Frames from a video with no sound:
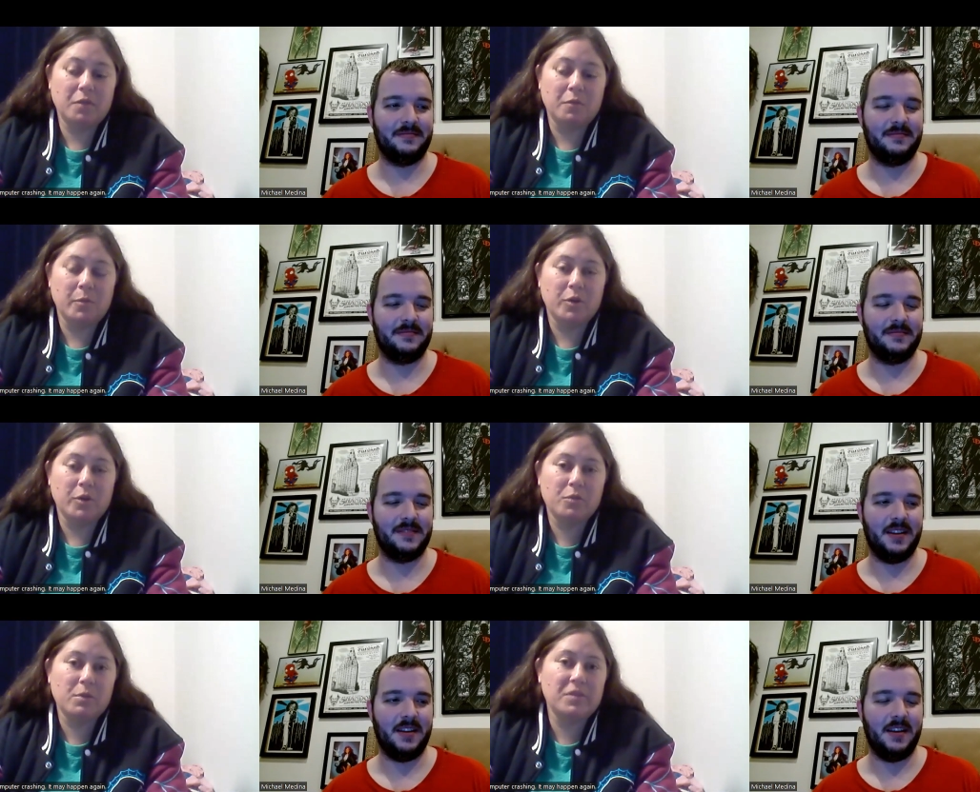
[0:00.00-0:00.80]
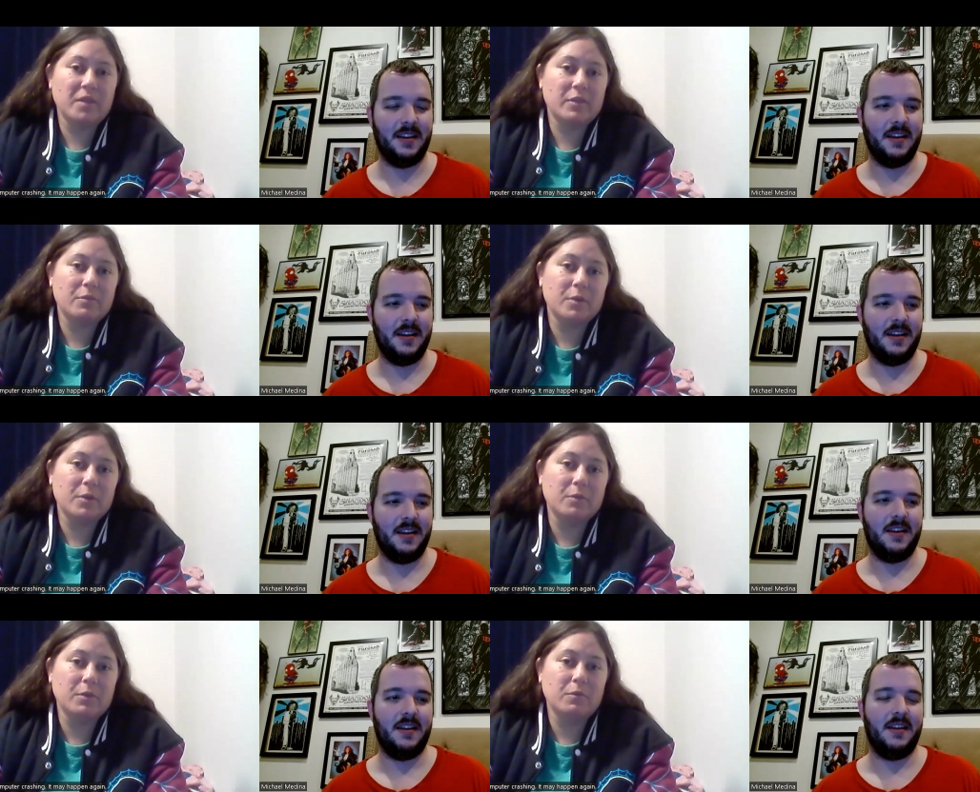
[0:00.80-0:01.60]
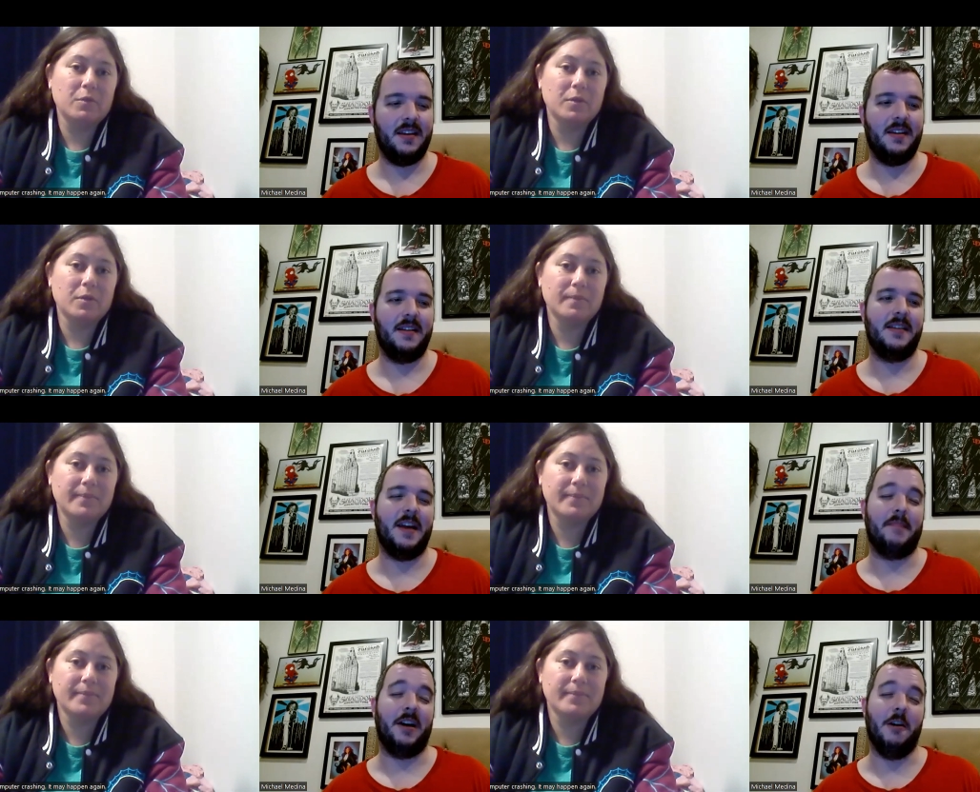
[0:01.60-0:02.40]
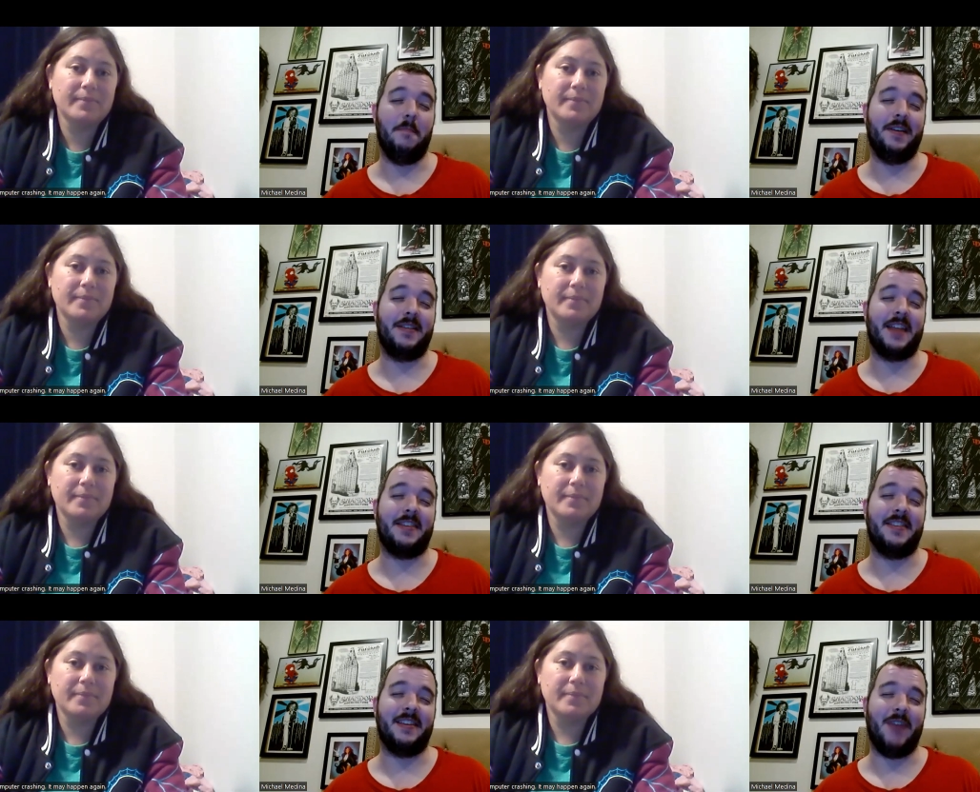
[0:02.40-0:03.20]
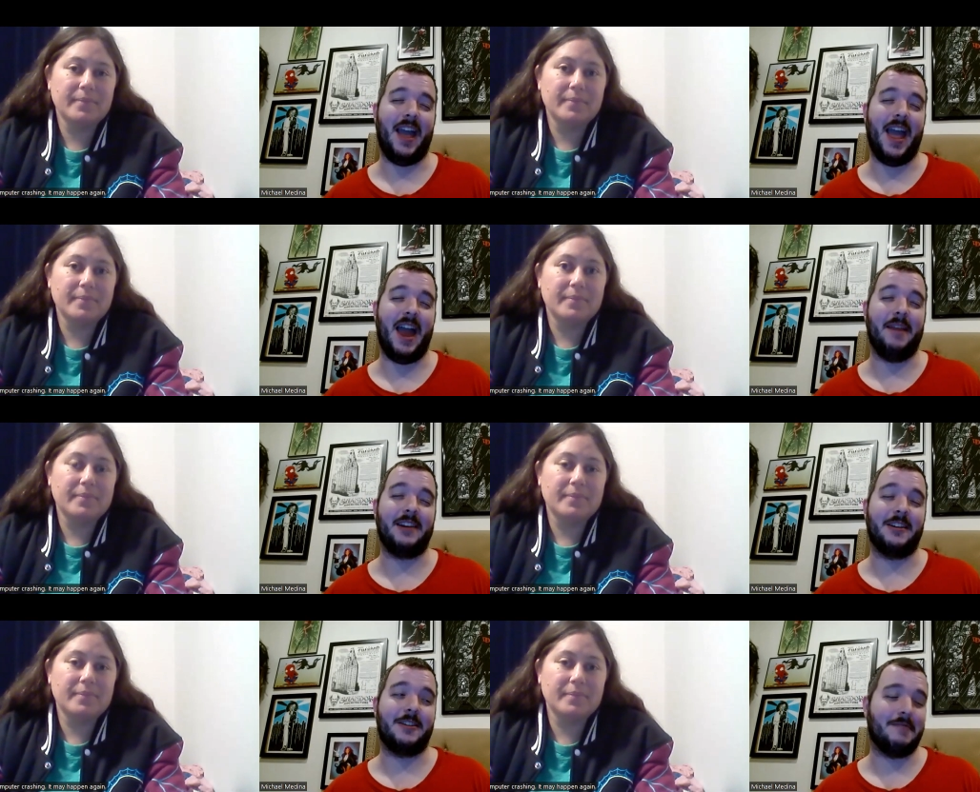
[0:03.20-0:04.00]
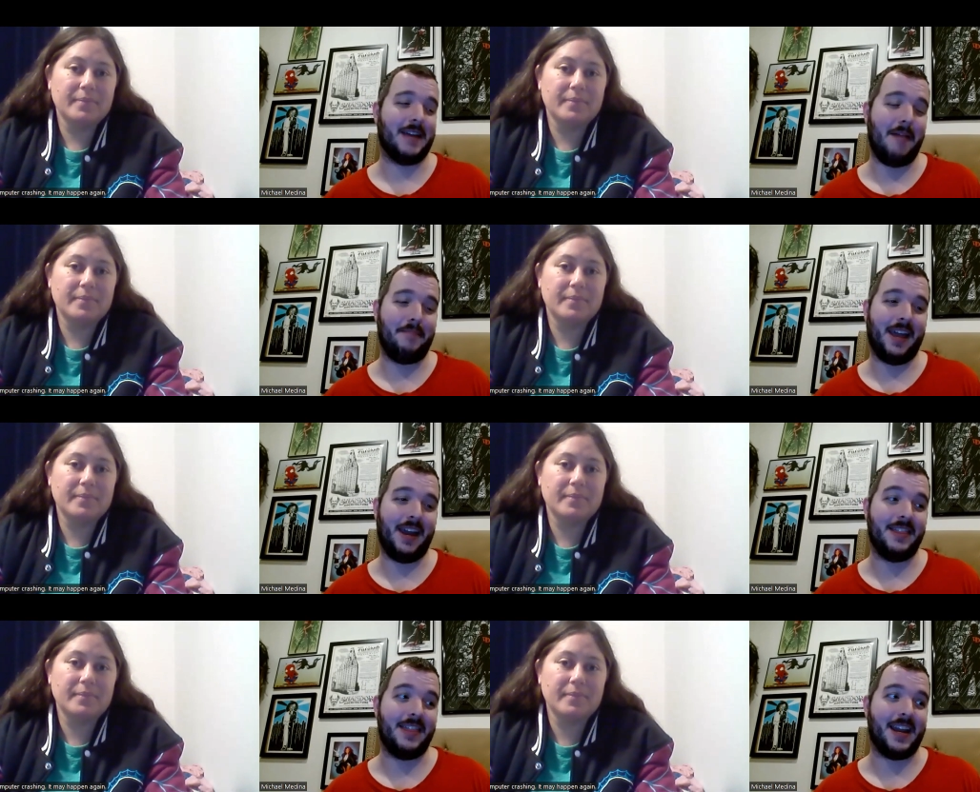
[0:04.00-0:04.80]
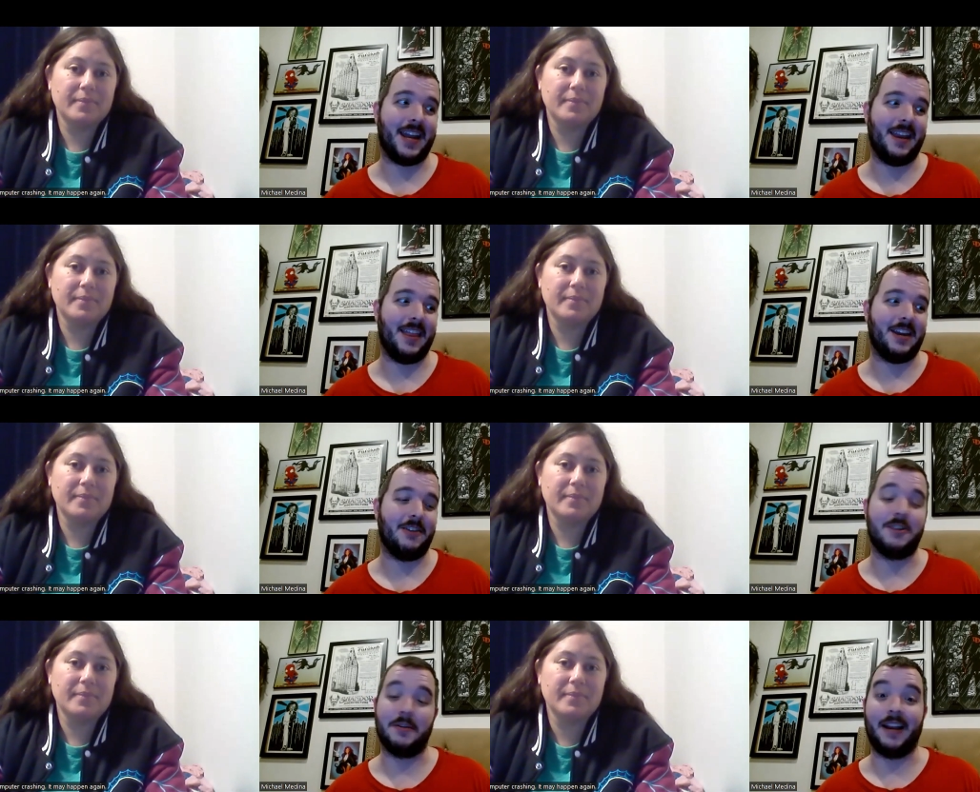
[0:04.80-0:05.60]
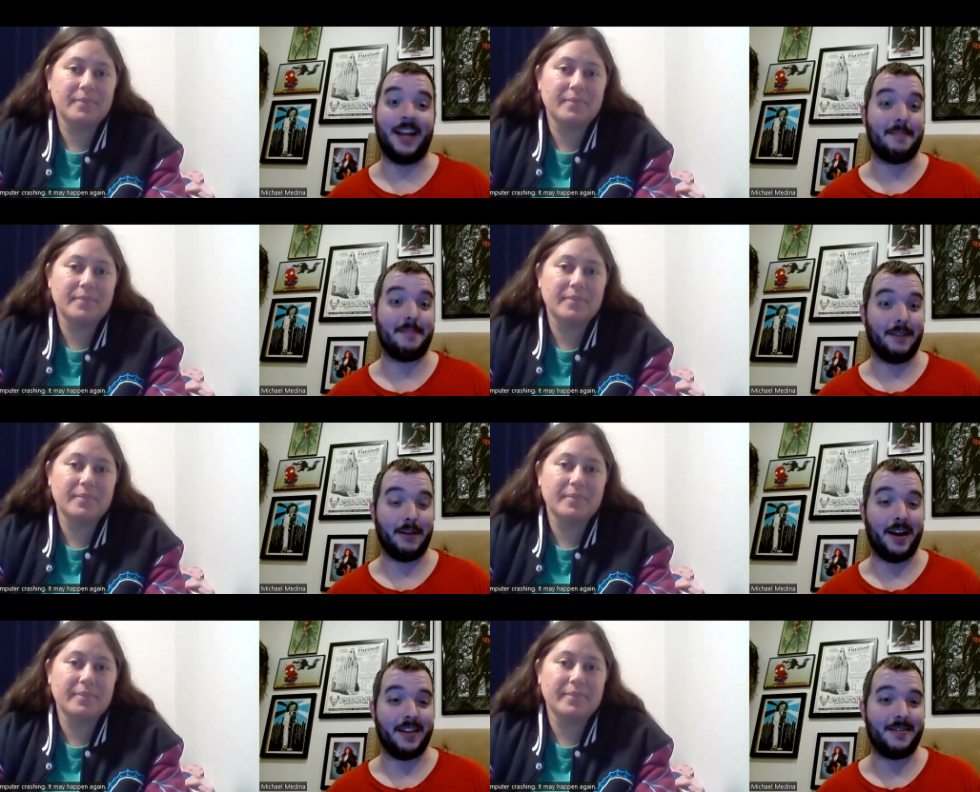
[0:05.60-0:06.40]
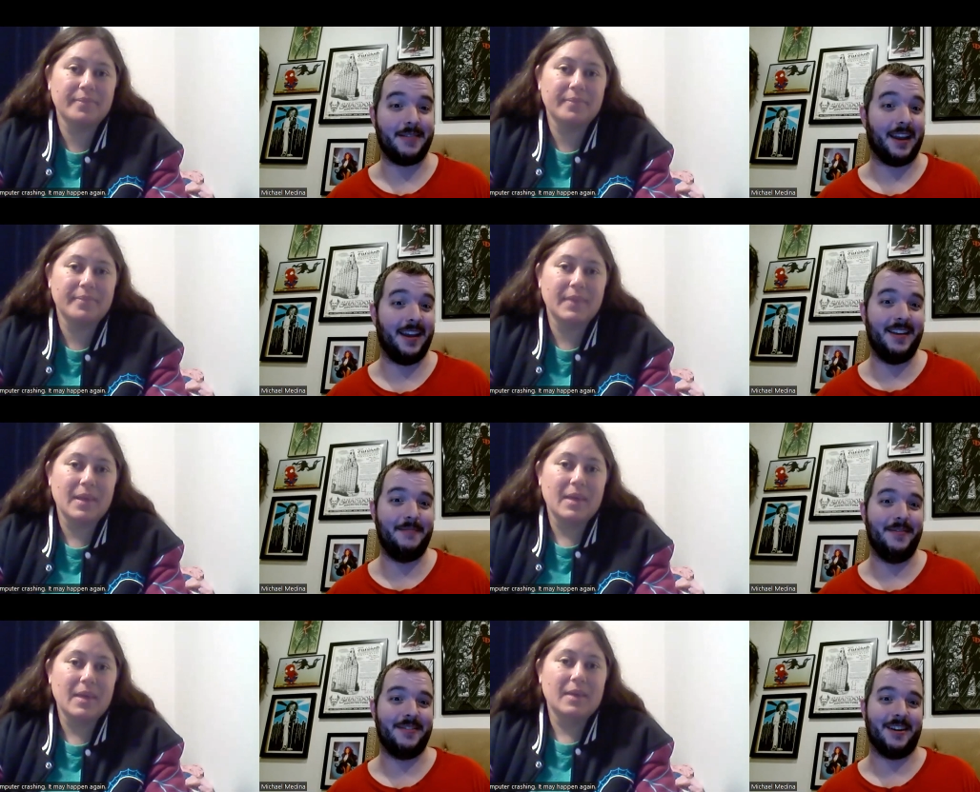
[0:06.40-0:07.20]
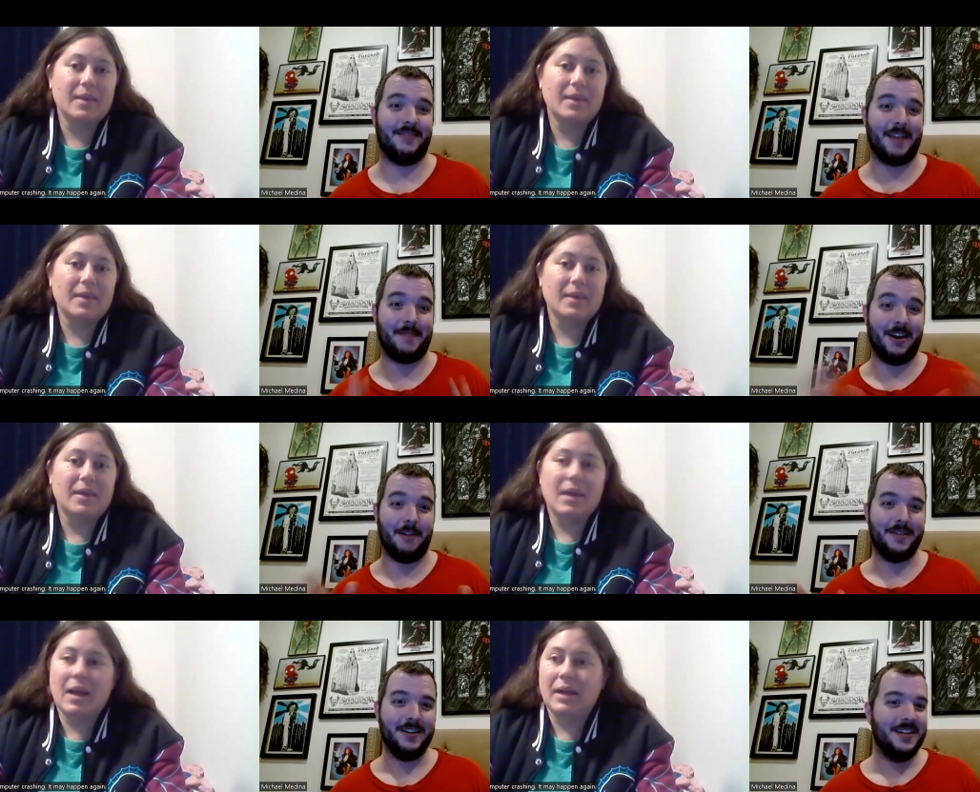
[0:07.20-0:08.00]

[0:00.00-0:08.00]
Speaker 1: for March twenty-seventh, twenty twenty-four.
Speaker 2: Yep, my hope is that since the animation is so complicated, they they don't do any last minute rewrites. Like, so that's my hope.